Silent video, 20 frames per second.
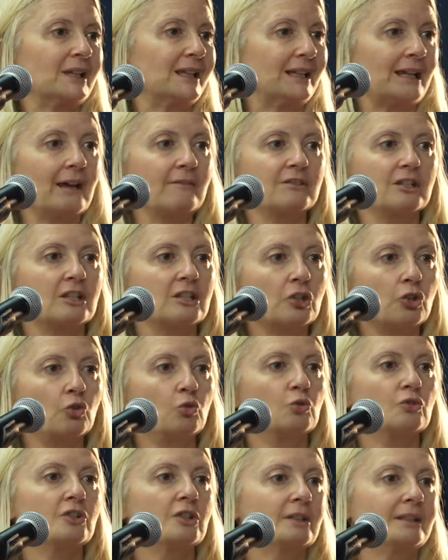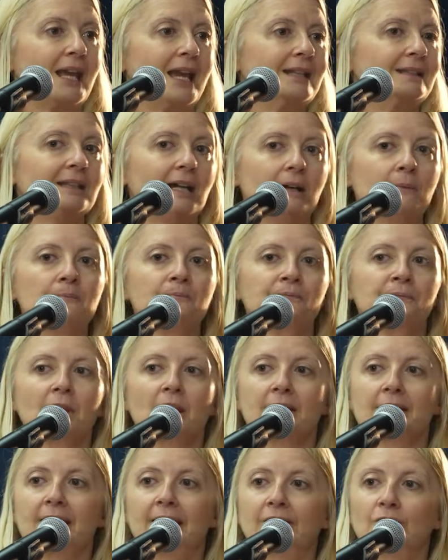can have these huge data
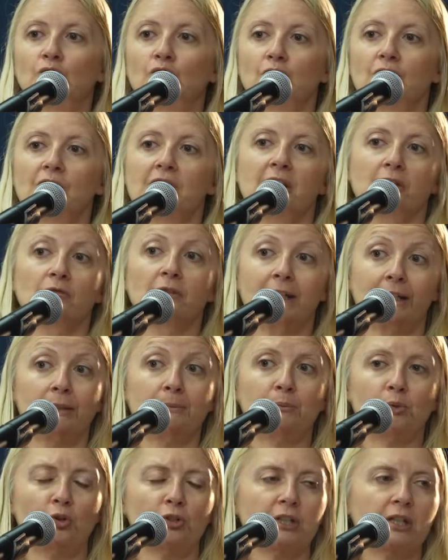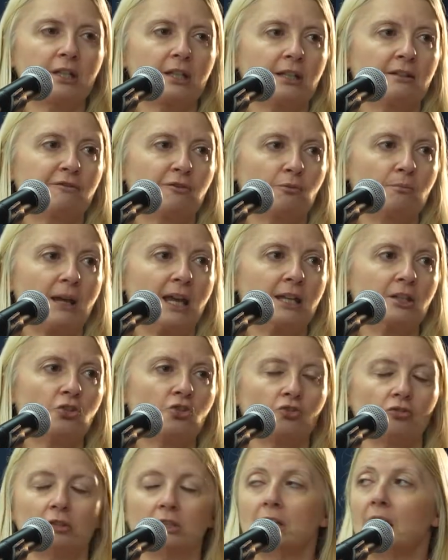centers and we can process
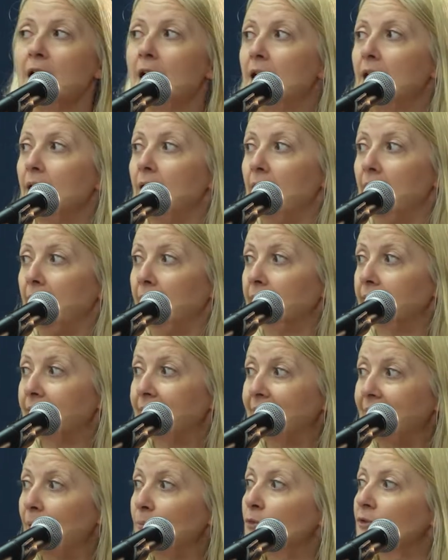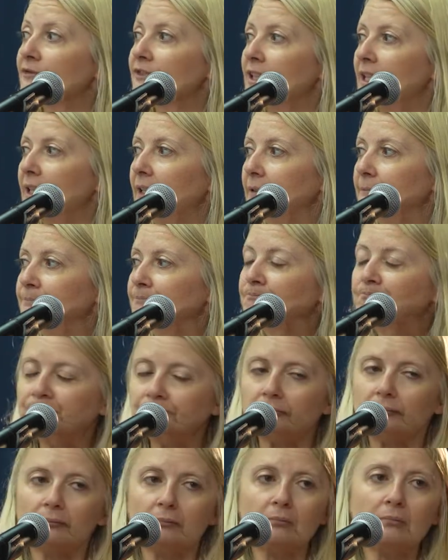information. And some of the
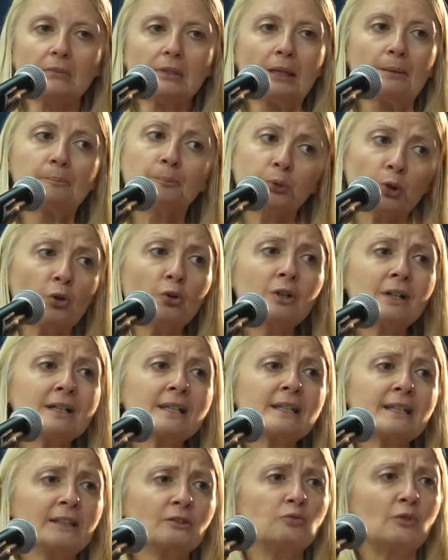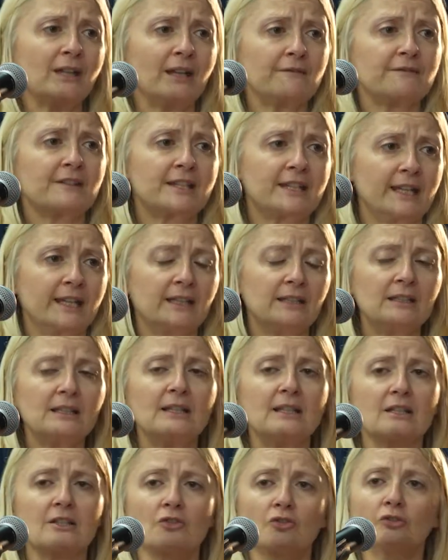progress that we have seen
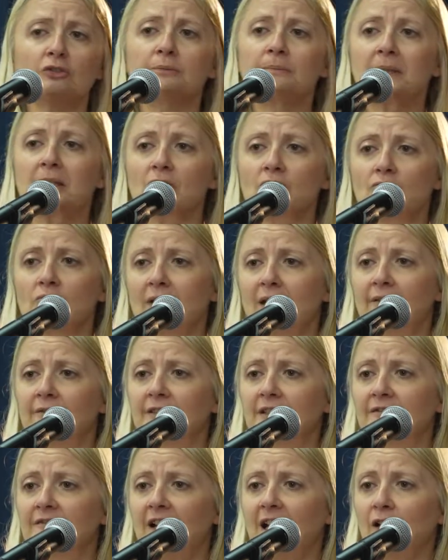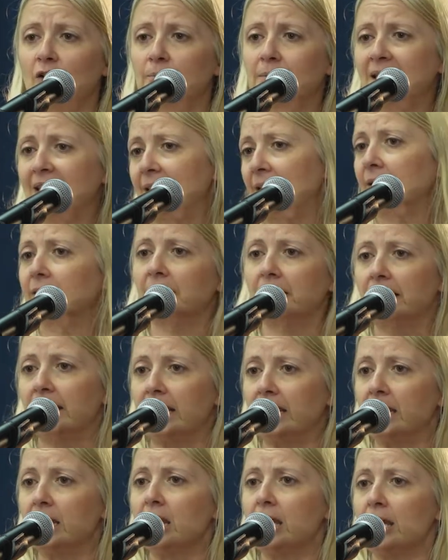is not because we have developed
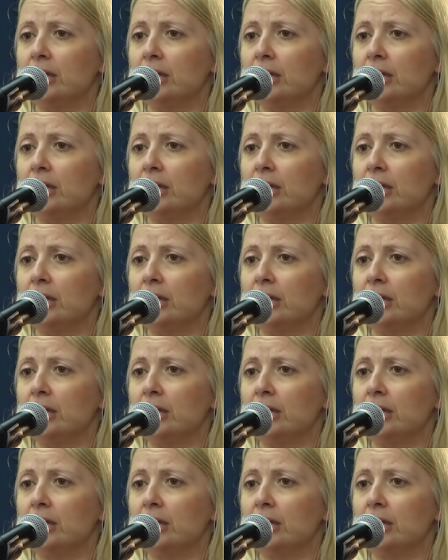suddenly